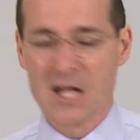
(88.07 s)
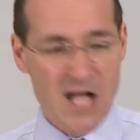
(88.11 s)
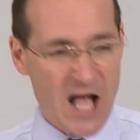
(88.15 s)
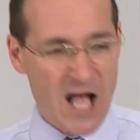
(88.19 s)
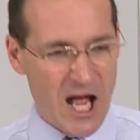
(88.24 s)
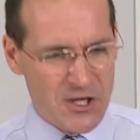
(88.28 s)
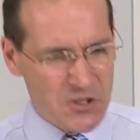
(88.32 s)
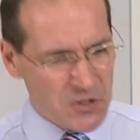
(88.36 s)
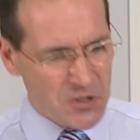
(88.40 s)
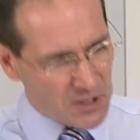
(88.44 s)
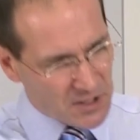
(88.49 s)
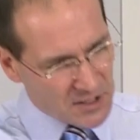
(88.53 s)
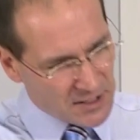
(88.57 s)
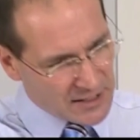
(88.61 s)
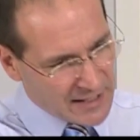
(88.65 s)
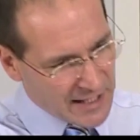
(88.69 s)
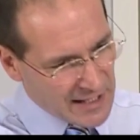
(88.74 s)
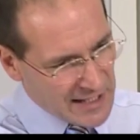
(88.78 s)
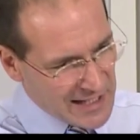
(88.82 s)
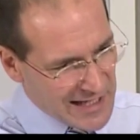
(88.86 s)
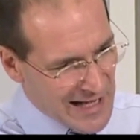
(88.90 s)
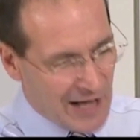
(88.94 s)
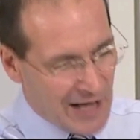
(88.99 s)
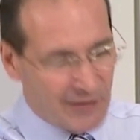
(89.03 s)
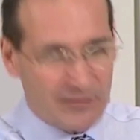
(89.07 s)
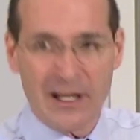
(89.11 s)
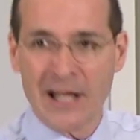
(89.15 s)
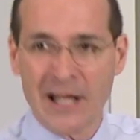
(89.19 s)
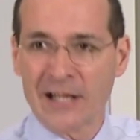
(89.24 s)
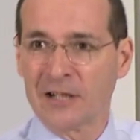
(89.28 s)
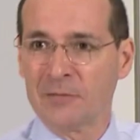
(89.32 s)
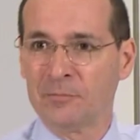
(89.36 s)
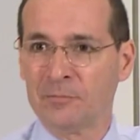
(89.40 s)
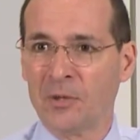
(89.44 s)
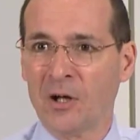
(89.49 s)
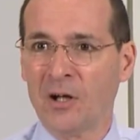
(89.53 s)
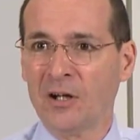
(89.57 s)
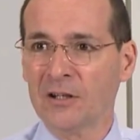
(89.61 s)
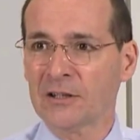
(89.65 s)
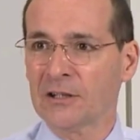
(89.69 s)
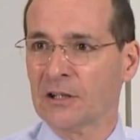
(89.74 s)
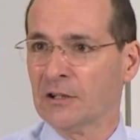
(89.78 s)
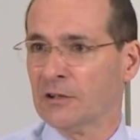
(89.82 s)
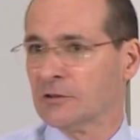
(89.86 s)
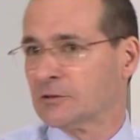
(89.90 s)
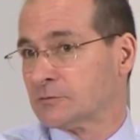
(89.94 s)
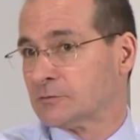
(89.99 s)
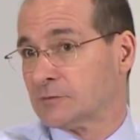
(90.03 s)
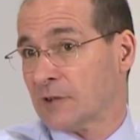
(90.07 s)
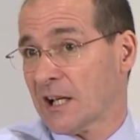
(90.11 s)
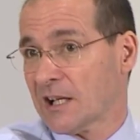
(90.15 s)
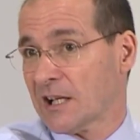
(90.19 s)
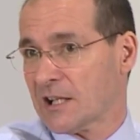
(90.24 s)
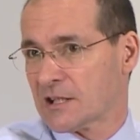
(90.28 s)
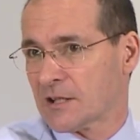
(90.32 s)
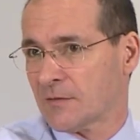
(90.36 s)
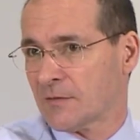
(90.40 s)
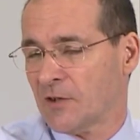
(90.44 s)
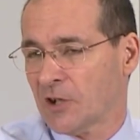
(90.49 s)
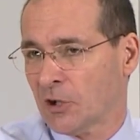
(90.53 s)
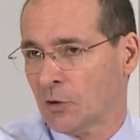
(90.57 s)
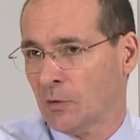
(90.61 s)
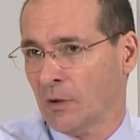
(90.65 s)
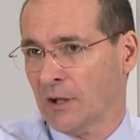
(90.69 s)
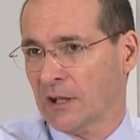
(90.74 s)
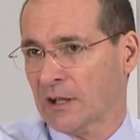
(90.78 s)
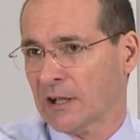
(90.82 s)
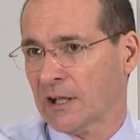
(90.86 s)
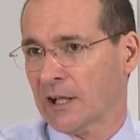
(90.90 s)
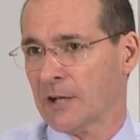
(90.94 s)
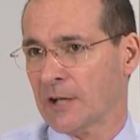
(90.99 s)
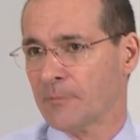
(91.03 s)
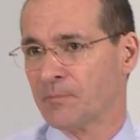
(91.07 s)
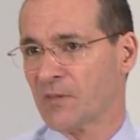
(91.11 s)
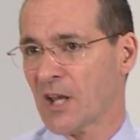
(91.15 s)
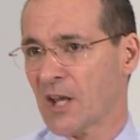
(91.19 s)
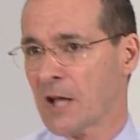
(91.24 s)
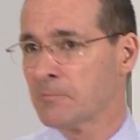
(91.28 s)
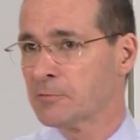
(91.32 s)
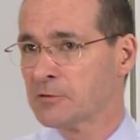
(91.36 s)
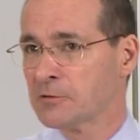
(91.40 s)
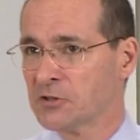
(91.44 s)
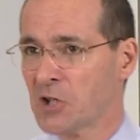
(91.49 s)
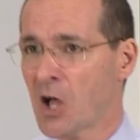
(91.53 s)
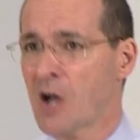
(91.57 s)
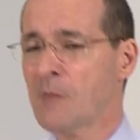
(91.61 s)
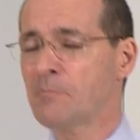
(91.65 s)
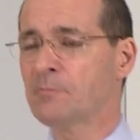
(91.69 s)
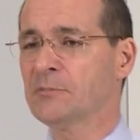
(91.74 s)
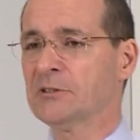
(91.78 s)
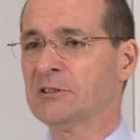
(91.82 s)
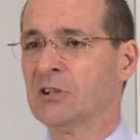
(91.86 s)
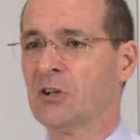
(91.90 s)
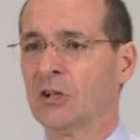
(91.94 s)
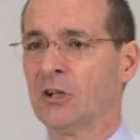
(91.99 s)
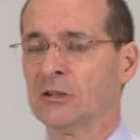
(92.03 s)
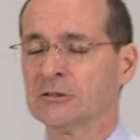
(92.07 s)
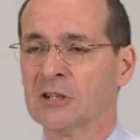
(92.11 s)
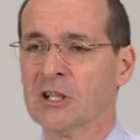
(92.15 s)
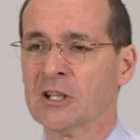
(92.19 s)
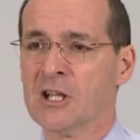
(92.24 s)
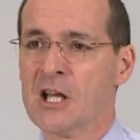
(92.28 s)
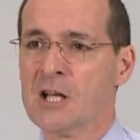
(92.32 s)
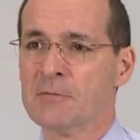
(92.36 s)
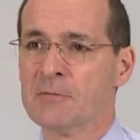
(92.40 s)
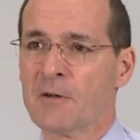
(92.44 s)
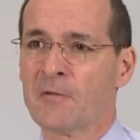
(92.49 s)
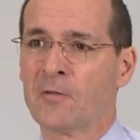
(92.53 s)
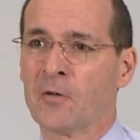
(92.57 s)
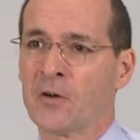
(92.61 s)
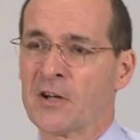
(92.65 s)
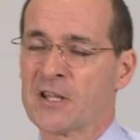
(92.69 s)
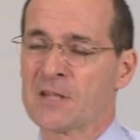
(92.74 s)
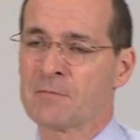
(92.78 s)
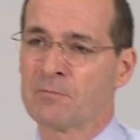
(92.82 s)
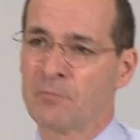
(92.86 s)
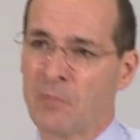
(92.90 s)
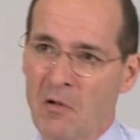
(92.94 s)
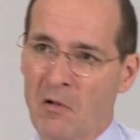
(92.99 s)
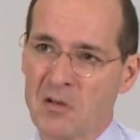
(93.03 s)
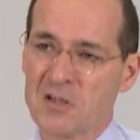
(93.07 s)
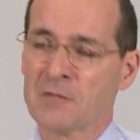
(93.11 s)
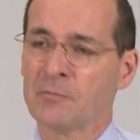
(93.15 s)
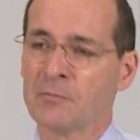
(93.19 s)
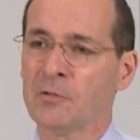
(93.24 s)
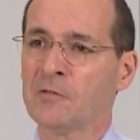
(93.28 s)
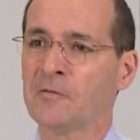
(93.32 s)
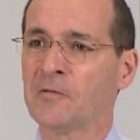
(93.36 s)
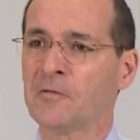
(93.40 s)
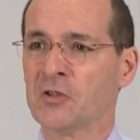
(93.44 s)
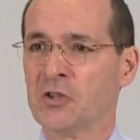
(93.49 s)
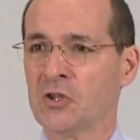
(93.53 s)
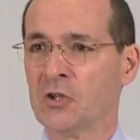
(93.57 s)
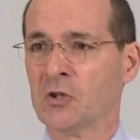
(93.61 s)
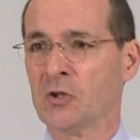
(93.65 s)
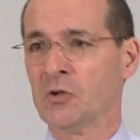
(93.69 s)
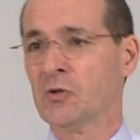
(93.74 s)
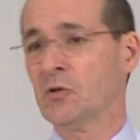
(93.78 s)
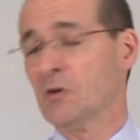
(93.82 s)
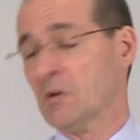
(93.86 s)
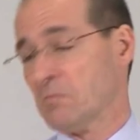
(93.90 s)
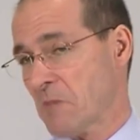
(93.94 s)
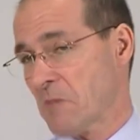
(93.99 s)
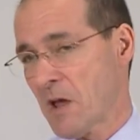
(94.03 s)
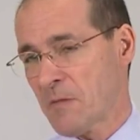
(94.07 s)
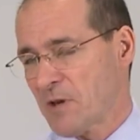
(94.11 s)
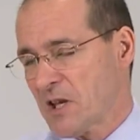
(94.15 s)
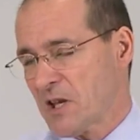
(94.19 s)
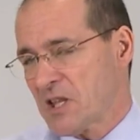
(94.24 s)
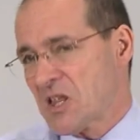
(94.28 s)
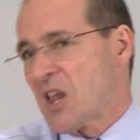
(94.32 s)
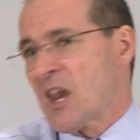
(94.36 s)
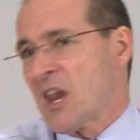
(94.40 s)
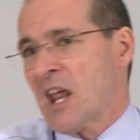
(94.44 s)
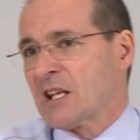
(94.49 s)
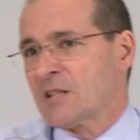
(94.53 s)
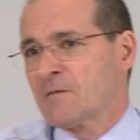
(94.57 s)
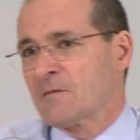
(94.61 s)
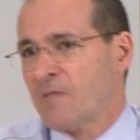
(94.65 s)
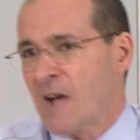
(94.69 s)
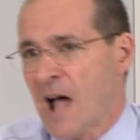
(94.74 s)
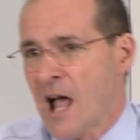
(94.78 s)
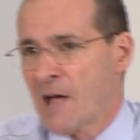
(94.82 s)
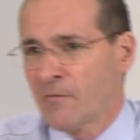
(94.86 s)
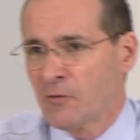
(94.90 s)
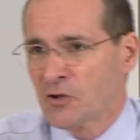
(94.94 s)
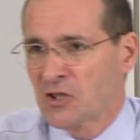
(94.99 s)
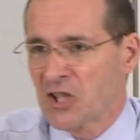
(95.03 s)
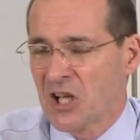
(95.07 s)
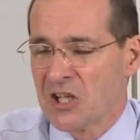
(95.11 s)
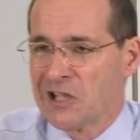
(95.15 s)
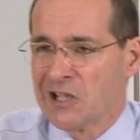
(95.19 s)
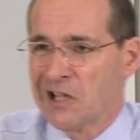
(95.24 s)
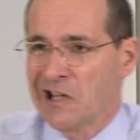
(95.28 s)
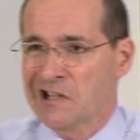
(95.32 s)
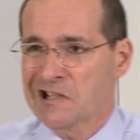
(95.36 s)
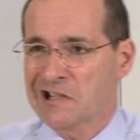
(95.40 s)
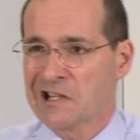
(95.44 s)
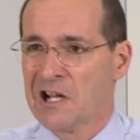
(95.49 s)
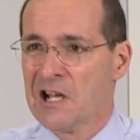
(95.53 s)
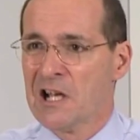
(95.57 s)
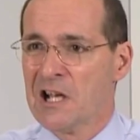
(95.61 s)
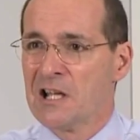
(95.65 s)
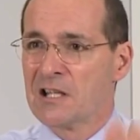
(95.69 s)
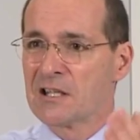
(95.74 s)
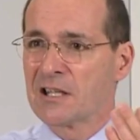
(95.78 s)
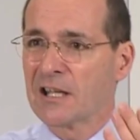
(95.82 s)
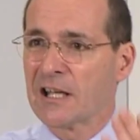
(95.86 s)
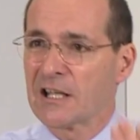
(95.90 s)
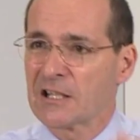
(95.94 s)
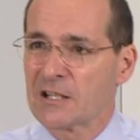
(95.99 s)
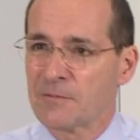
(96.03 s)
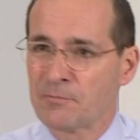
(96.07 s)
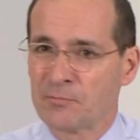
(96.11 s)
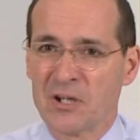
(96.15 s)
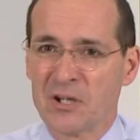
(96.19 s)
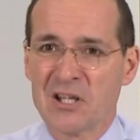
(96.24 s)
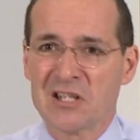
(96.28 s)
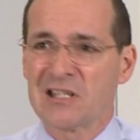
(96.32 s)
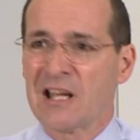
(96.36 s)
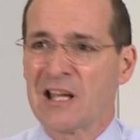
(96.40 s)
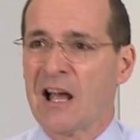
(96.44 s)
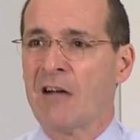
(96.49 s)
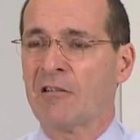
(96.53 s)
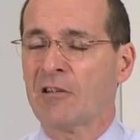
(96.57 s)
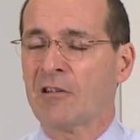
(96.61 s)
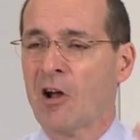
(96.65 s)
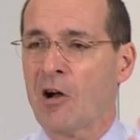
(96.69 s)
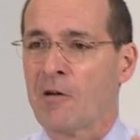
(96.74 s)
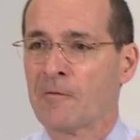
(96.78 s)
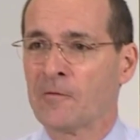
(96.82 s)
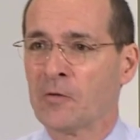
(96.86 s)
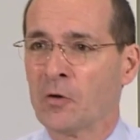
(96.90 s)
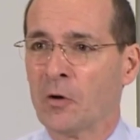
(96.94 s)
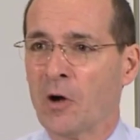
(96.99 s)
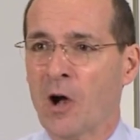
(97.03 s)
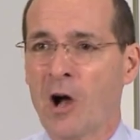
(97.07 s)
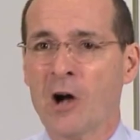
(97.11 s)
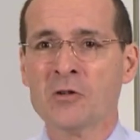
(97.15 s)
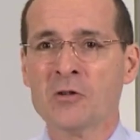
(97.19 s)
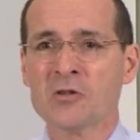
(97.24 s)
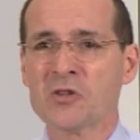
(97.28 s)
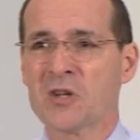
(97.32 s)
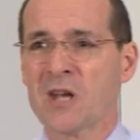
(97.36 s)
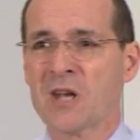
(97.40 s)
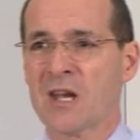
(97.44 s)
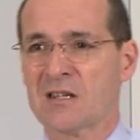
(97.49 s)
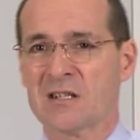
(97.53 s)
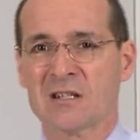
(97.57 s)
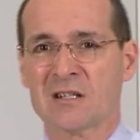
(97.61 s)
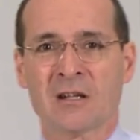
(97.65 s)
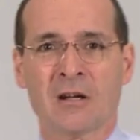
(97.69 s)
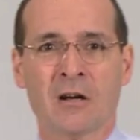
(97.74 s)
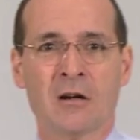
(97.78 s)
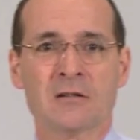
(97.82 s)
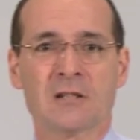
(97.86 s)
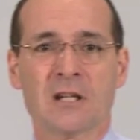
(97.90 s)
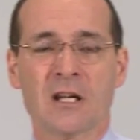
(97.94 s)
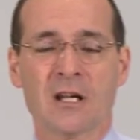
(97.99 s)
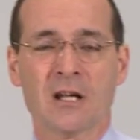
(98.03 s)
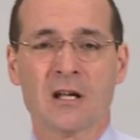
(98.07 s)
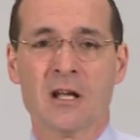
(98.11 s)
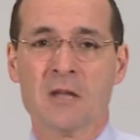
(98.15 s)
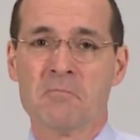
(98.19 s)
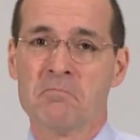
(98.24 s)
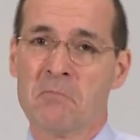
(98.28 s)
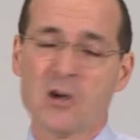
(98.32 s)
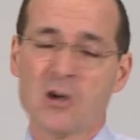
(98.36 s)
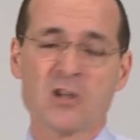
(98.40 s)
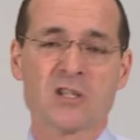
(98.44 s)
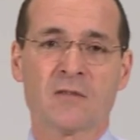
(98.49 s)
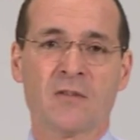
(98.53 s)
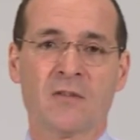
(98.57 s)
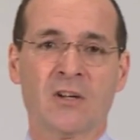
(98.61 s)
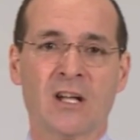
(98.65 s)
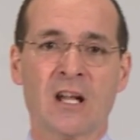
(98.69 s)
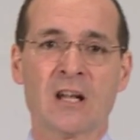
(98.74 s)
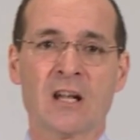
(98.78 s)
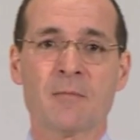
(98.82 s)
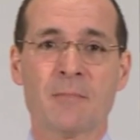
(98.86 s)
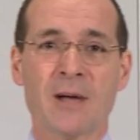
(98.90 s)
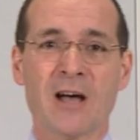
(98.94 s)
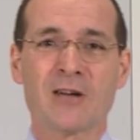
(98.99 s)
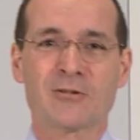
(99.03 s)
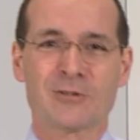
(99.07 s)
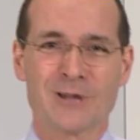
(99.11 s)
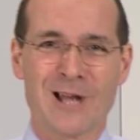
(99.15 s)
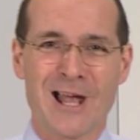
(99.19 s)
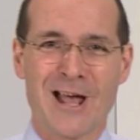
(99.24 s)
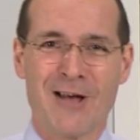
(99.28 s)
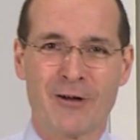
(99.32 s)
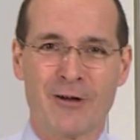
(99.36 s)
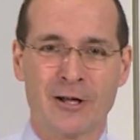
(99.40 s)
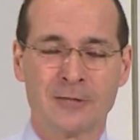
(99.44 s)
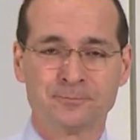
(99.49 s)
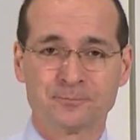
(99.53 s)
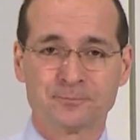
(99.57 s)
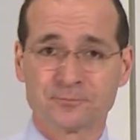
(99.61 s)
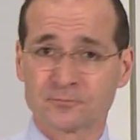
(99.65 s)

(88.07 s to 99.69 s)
And you can get it out like a barcode relatively quickly. It will not be long before it's possible for you, maybe in the next 5 or 10 years, to get a printout of your own genetic code, most of it in about an hour.